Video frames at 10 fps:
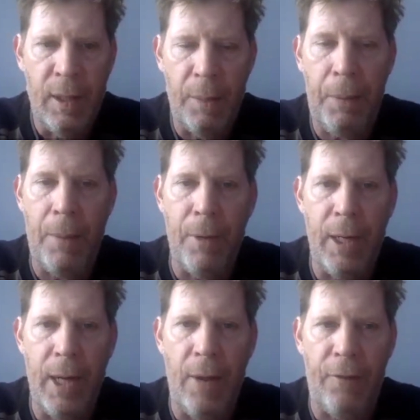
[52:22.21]
The problem
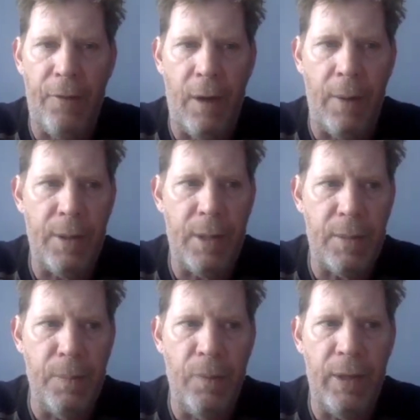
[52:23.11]
right now for farmers
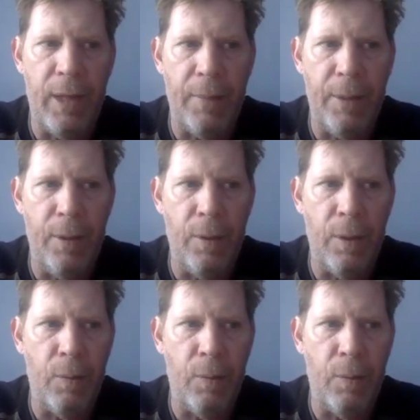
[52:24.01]
is moving that manure.